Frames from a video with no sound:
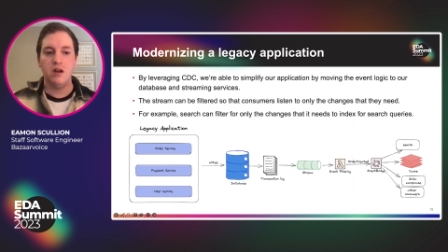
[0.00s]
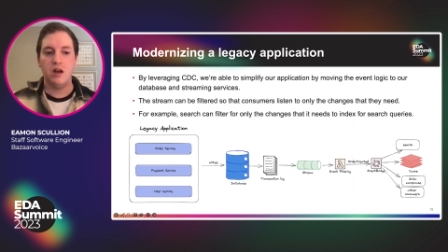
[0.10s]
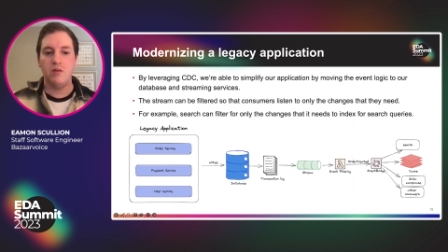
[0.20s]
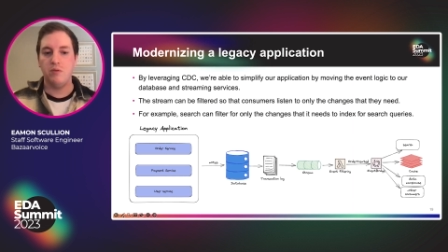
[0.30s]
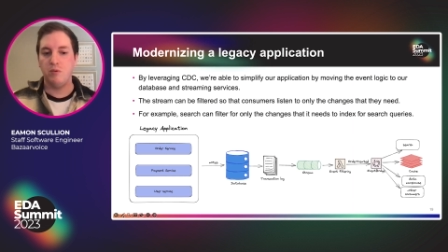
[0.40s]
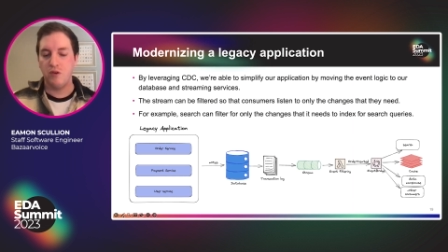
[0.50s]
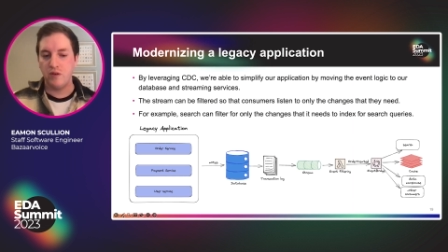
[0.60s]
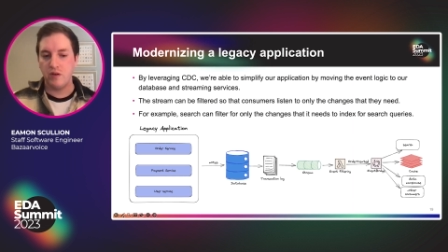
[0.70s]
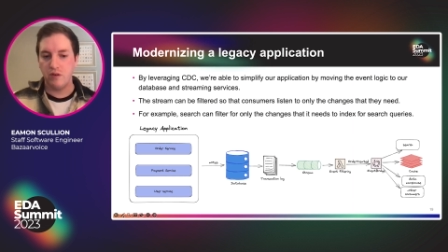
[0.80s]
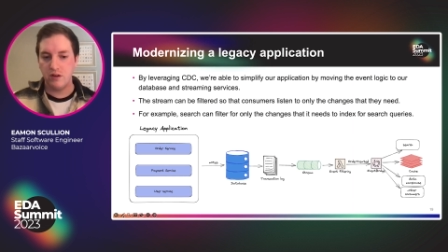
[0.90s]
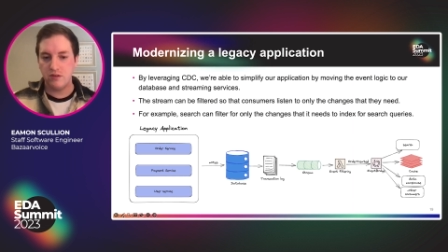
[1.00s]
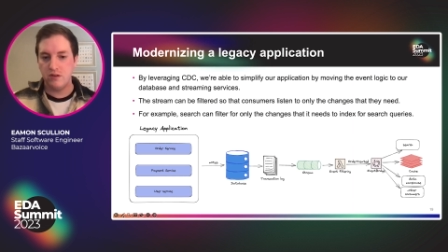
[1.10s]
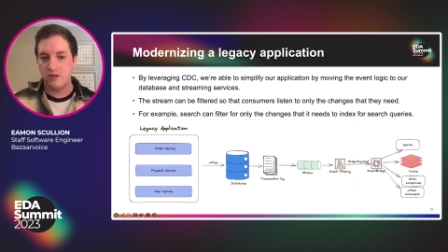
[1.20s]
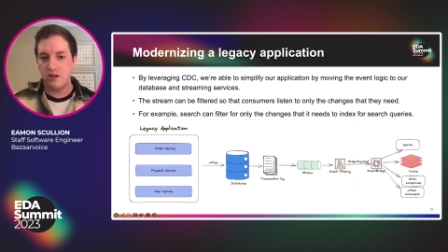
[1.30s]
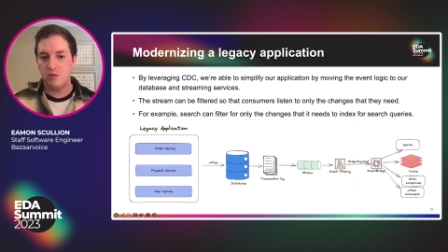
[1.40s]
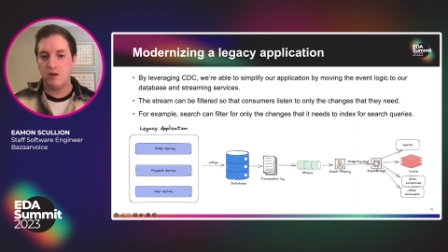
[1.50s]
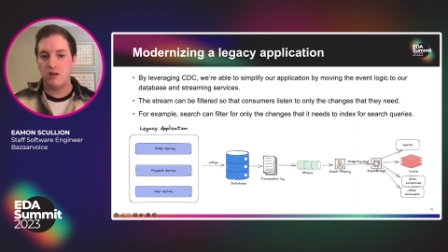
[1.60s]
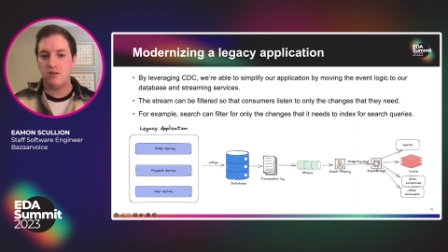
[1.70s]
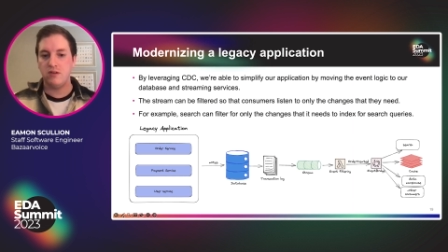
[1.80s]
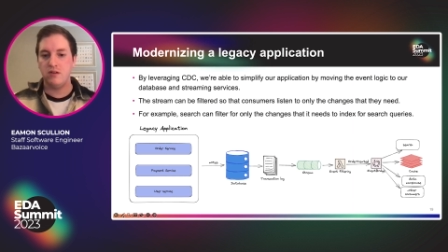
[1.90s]
and we're performing writes to the
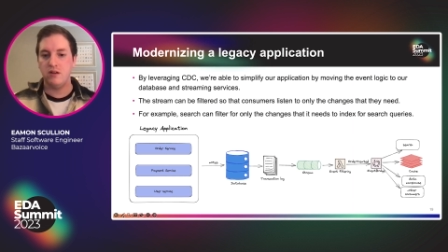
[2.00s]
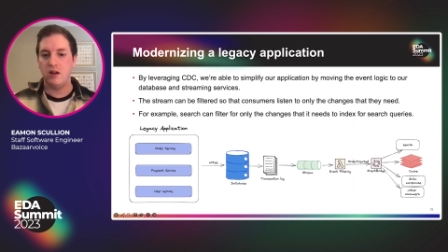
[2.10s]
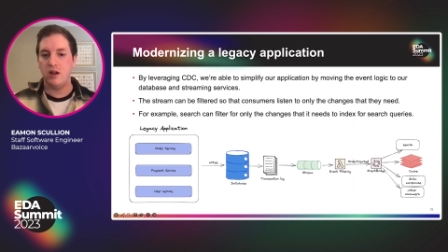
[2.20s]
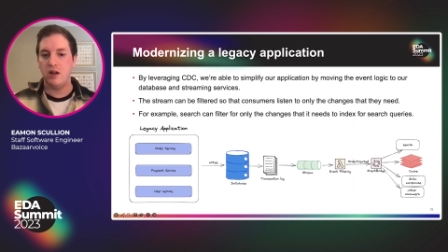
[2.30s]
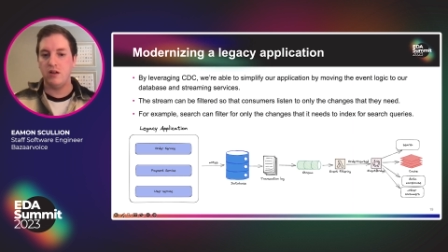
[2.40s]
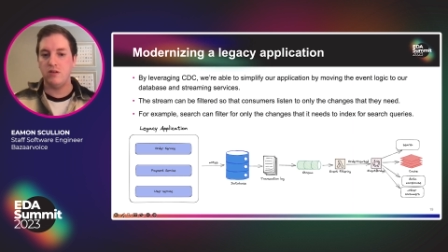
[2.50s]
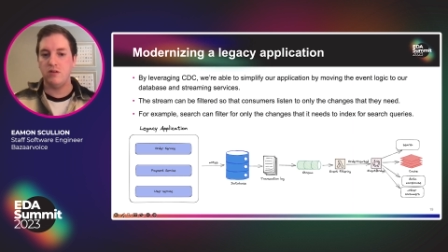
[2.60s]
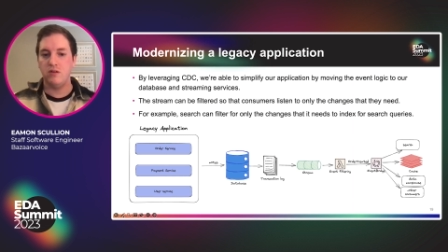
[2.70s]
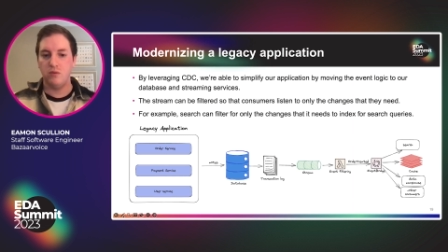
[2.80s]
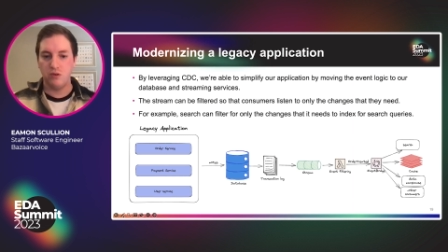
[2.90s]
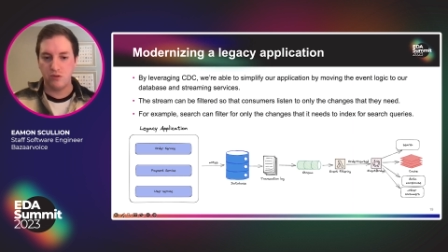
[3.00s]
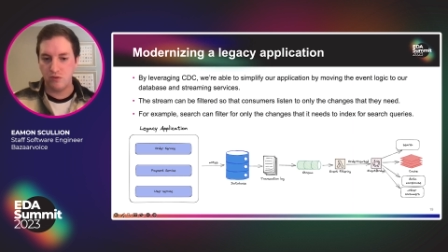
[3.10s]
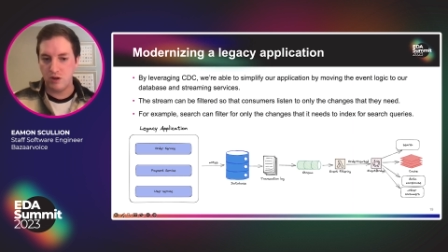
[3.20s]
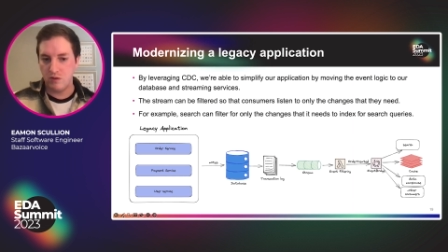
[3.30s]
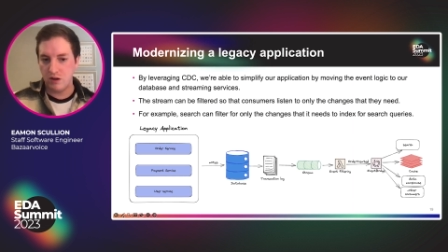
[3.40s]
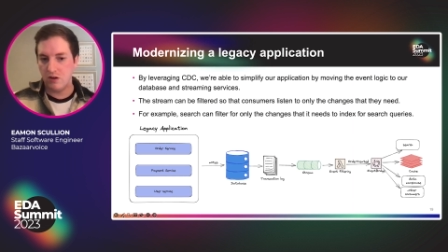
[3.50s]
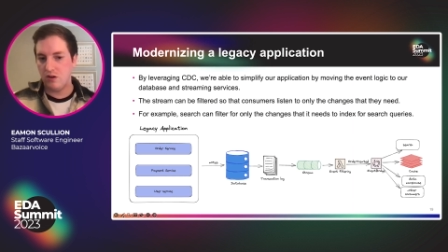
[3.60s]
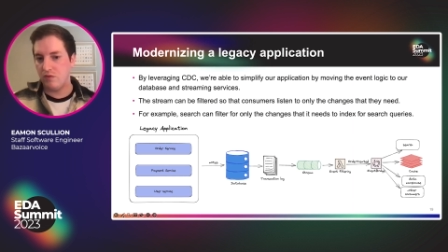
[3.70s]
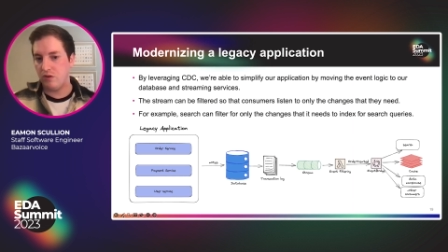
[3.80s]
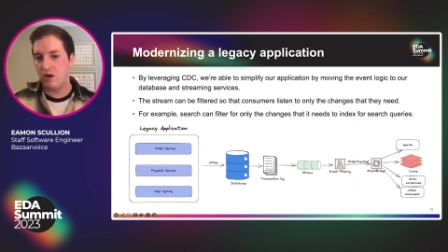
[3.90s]
database, and we're streaming
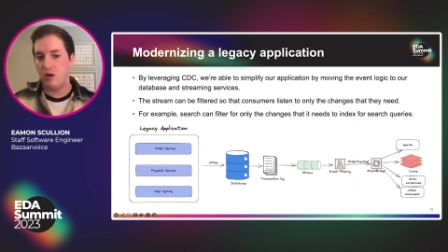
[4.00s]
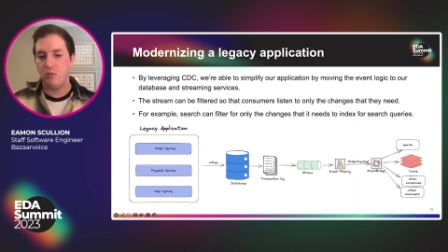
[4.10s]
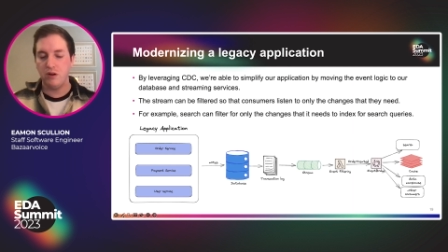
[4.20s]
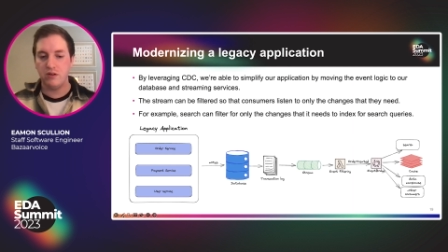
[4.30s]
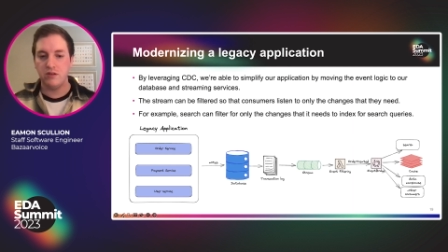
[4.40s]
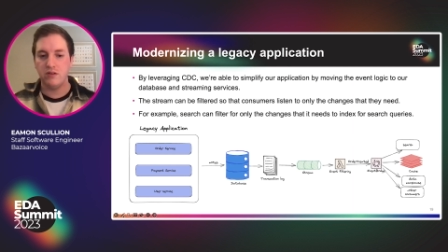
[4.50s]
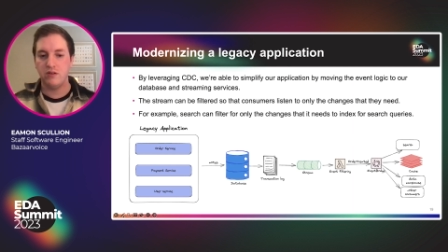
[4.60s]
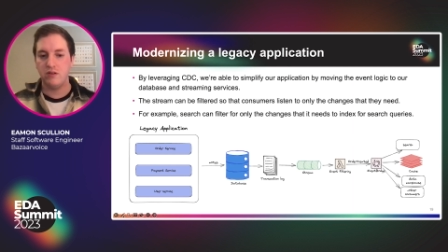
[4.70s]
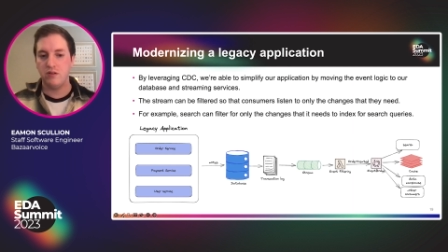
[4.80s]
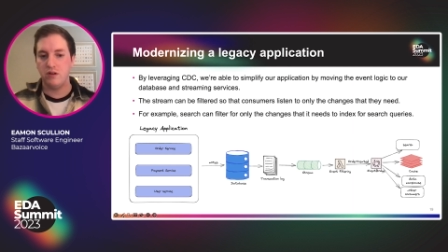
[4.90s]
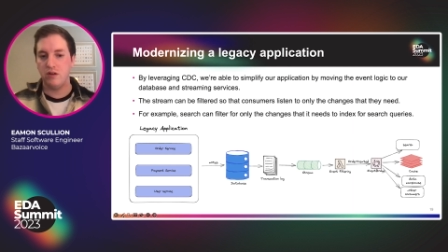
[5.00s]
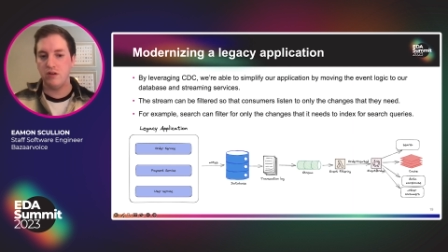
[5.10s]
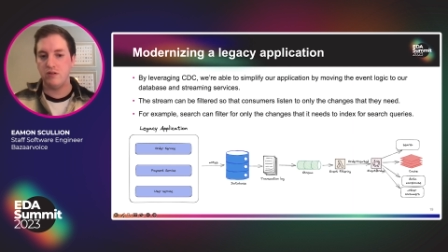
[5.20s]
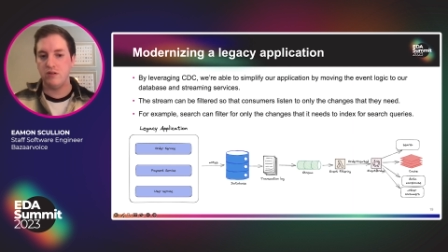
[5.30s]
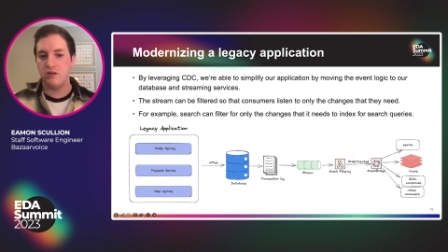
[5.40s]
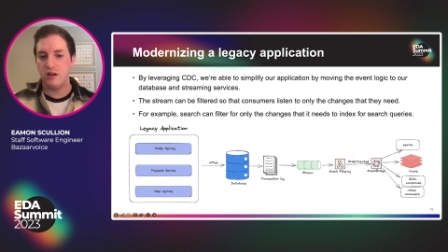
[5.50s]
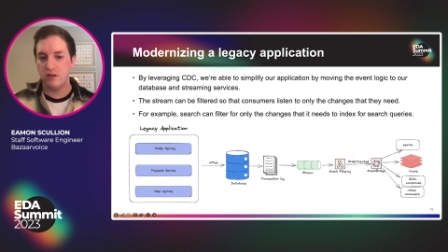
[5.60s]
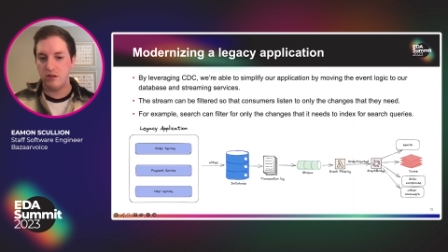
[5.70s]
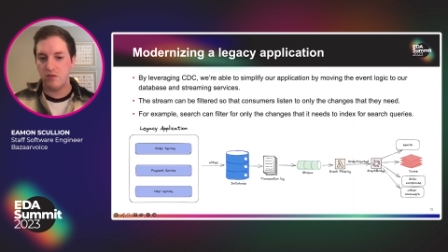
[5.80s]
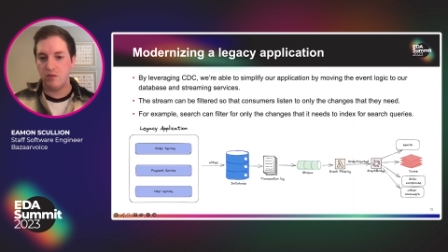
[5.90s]
all of our operations, all the
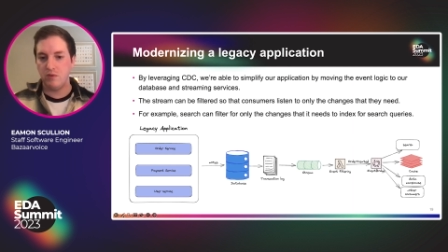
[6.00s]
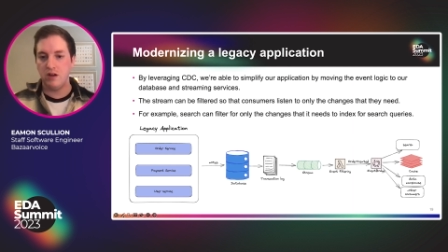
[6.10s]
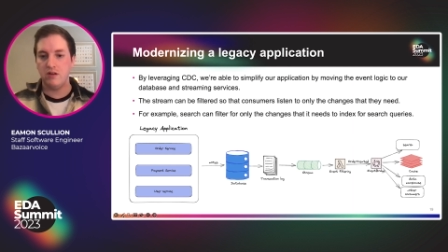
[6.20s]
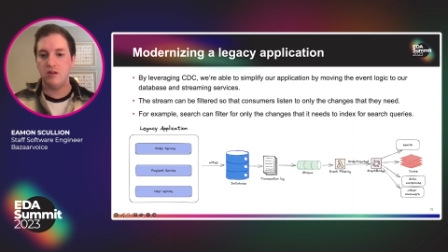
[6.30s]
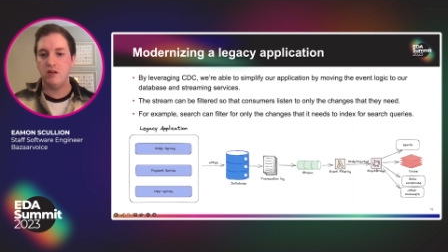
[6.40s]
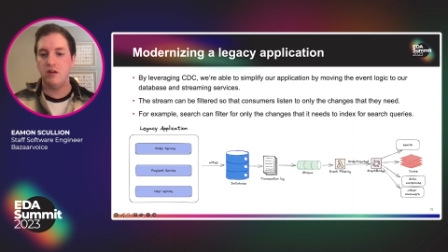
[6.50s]
changes that we've made.